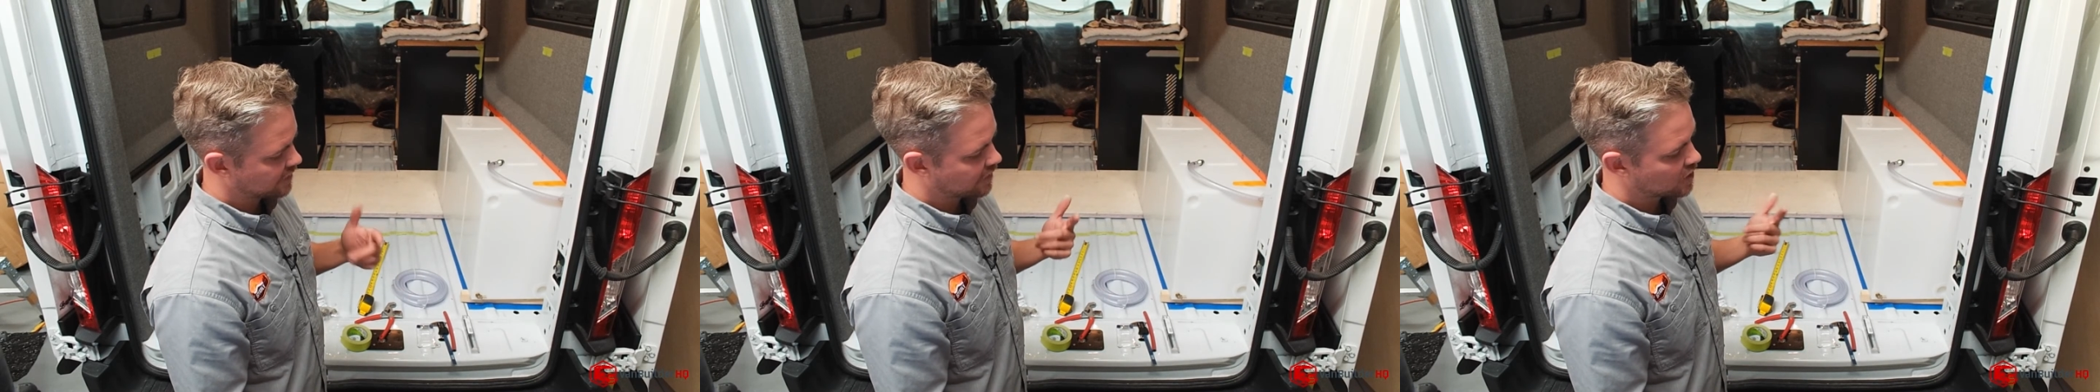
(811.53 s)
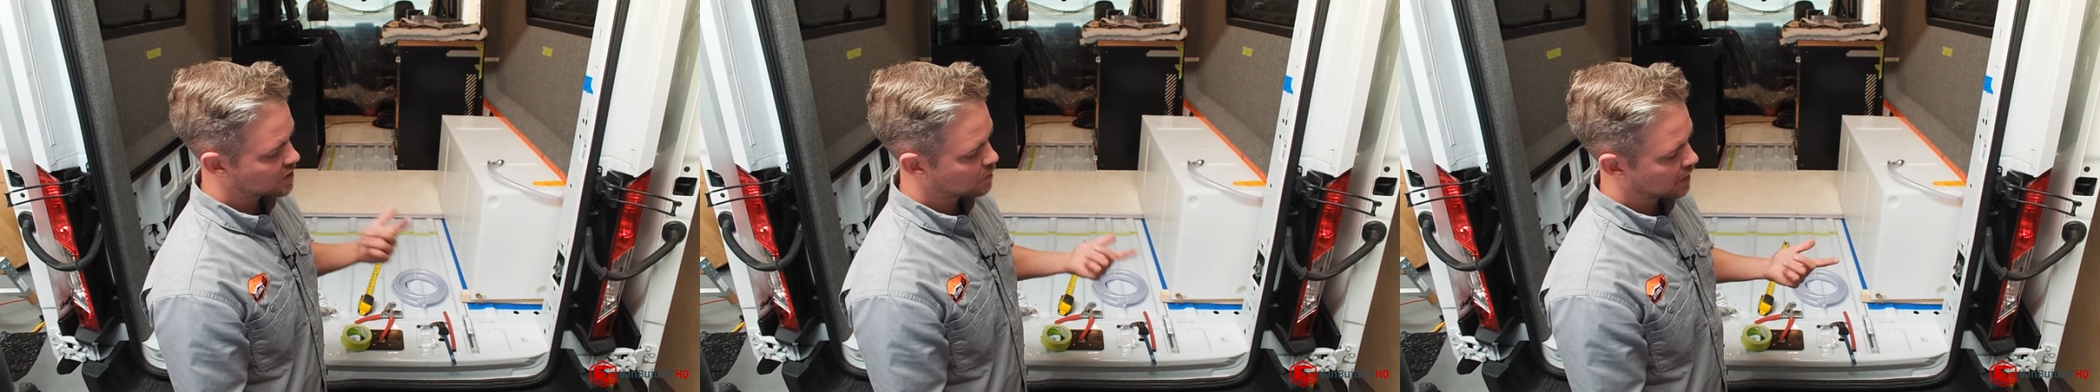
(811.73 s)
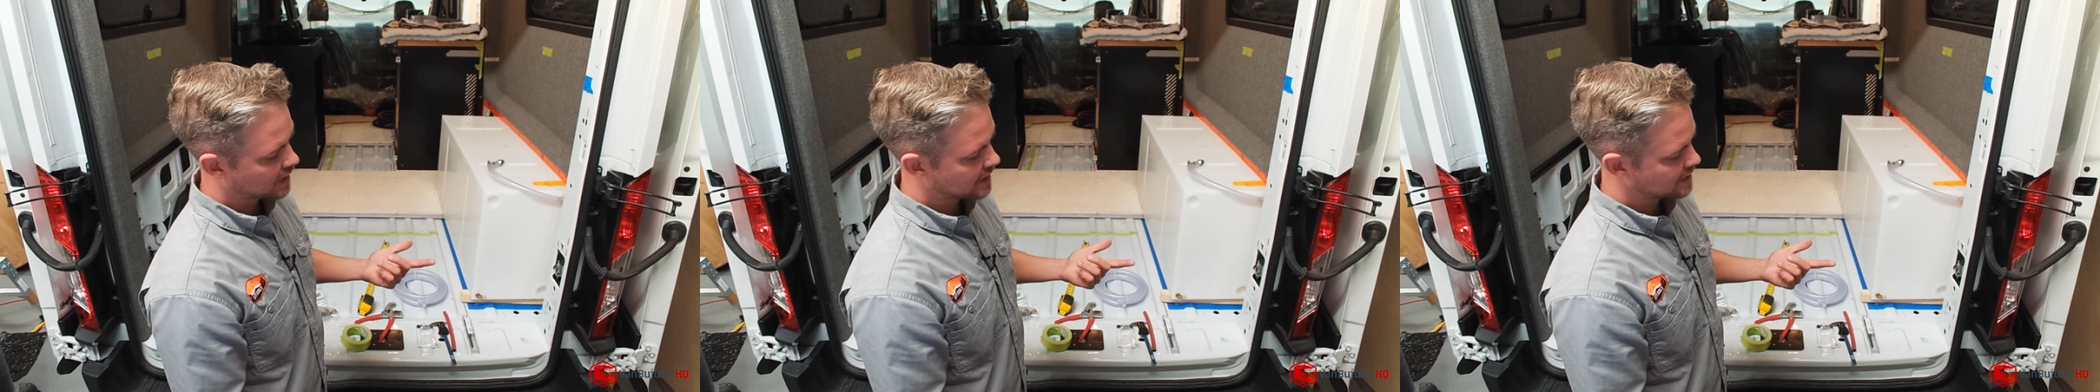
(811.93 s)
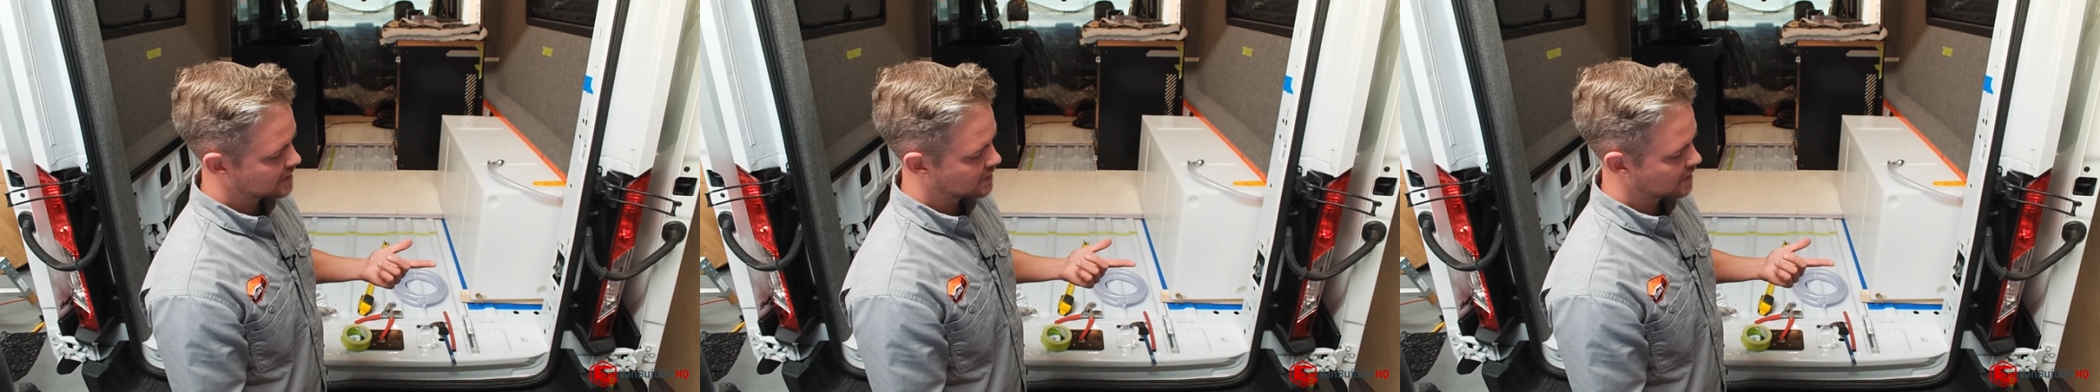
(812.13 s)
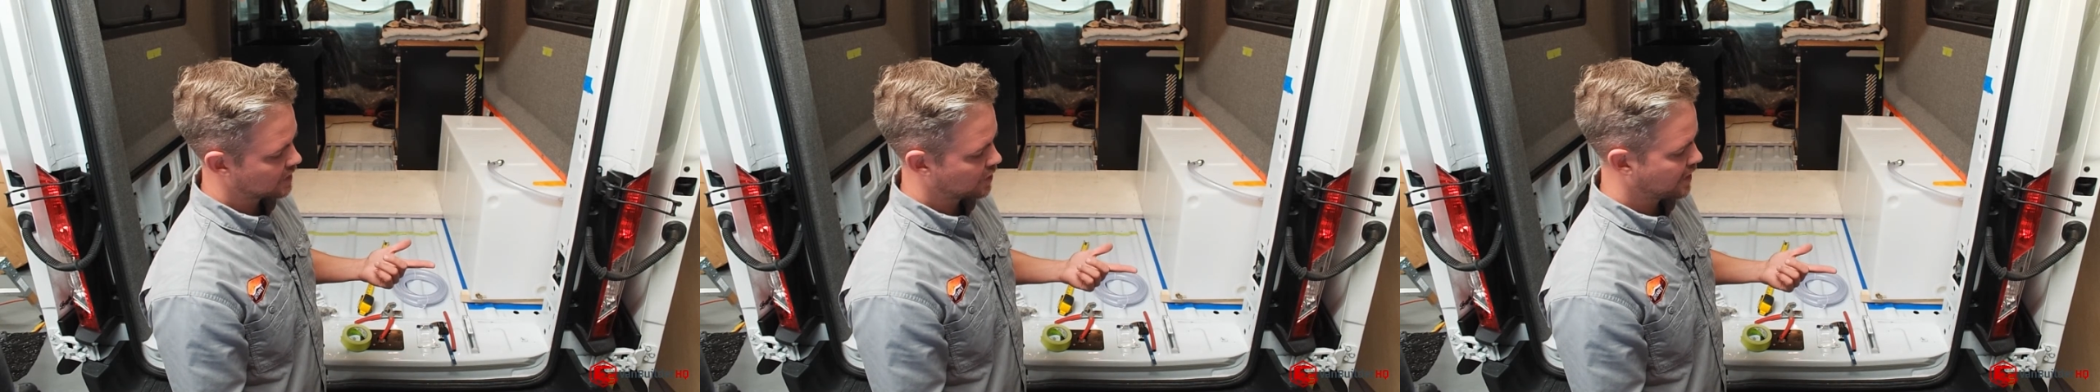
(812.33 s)
first place
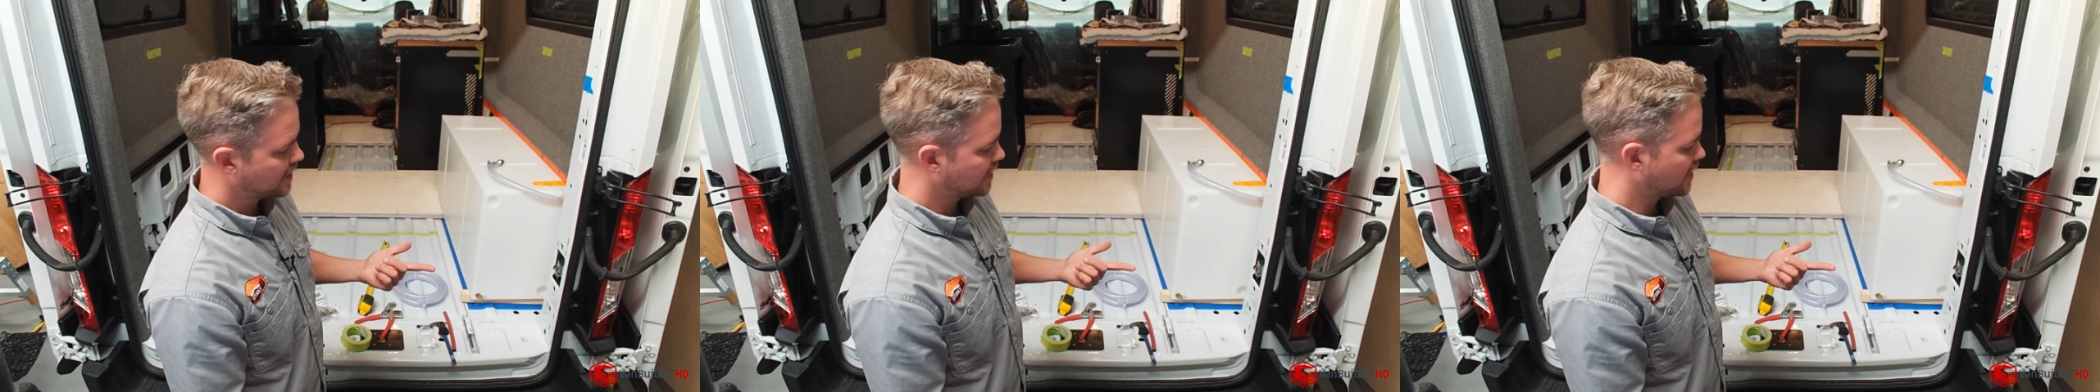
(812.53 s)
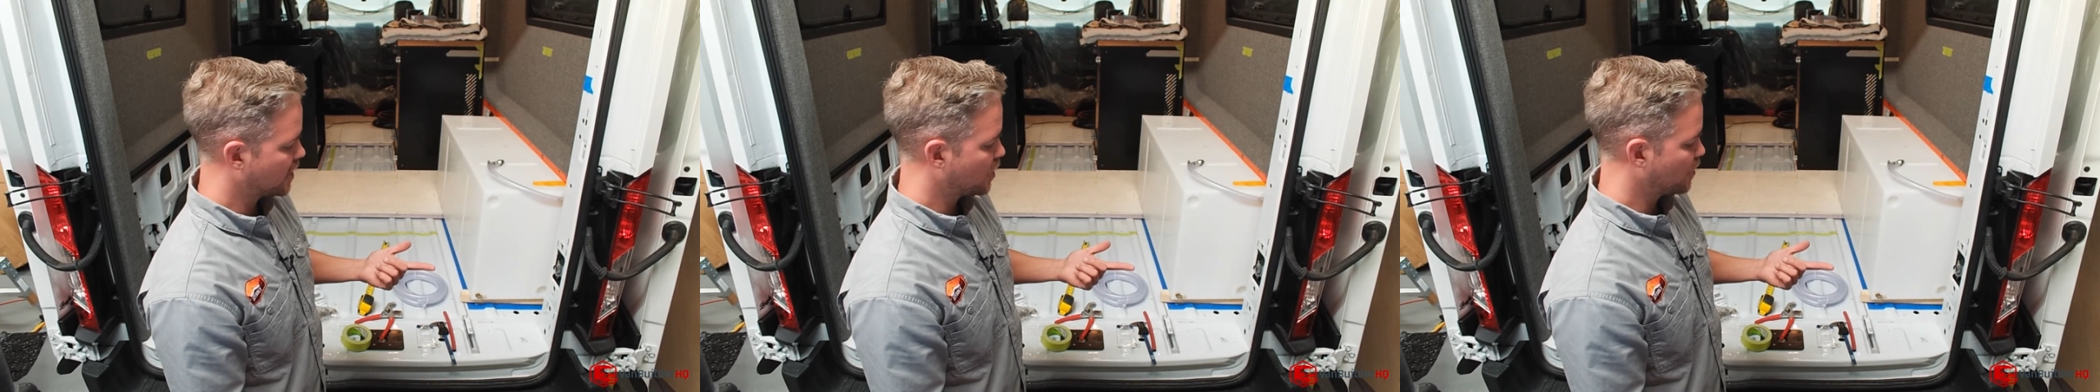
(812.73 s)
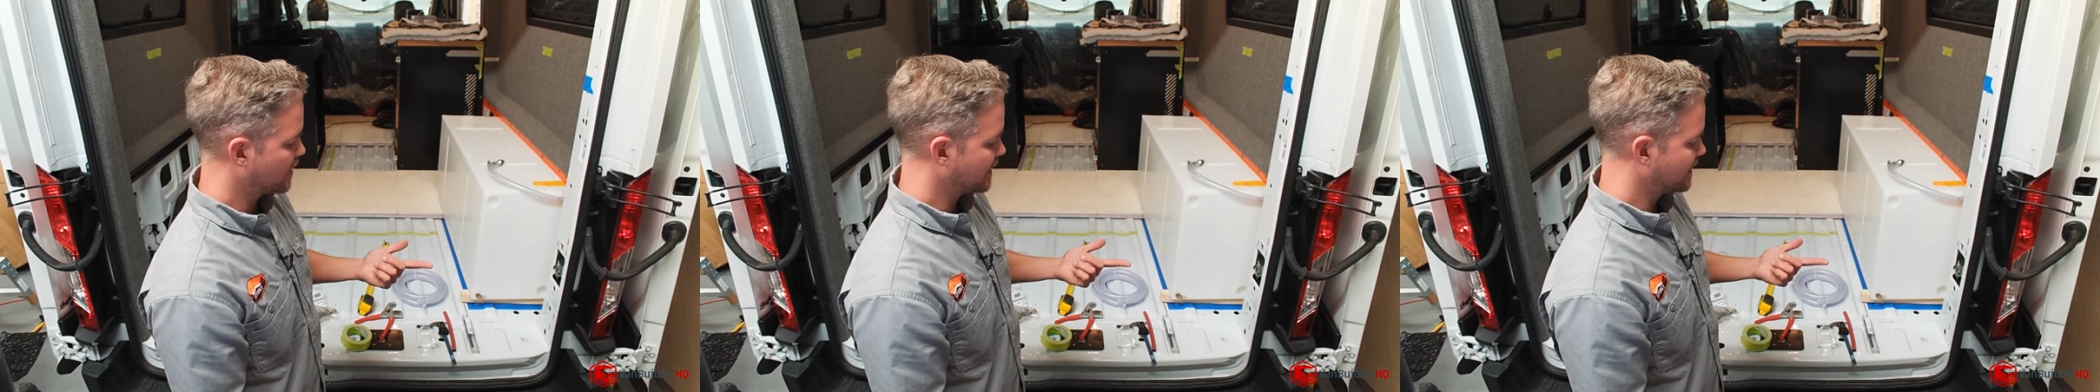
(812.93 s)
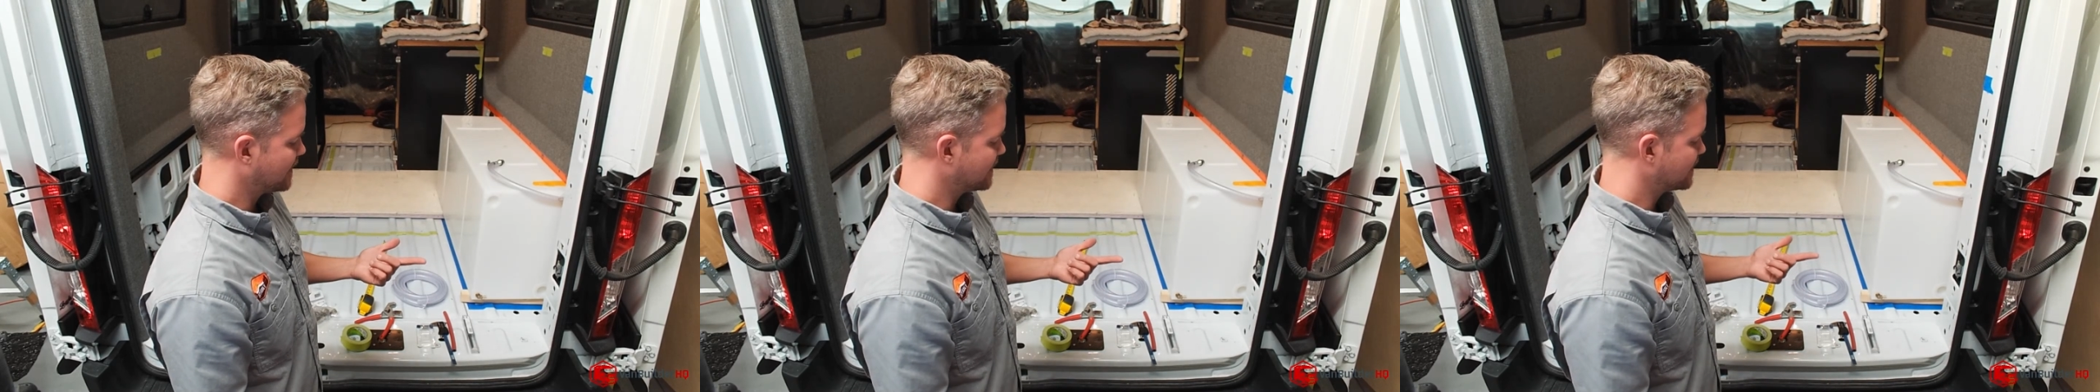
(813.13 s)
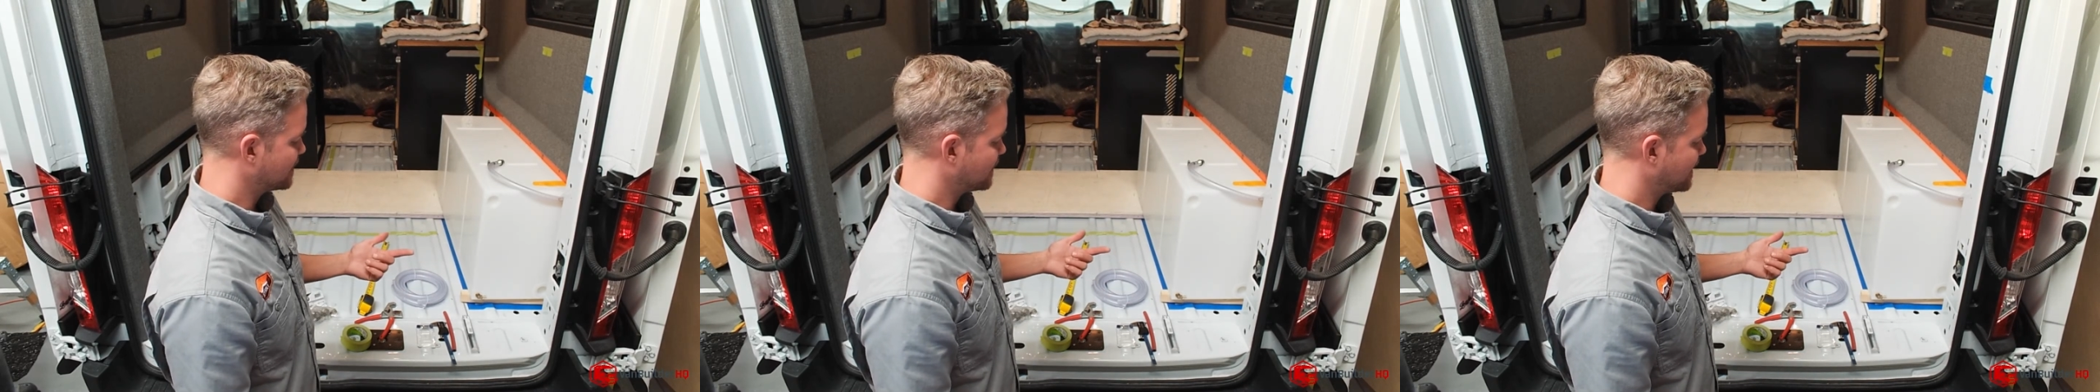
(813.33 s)
that you need to go is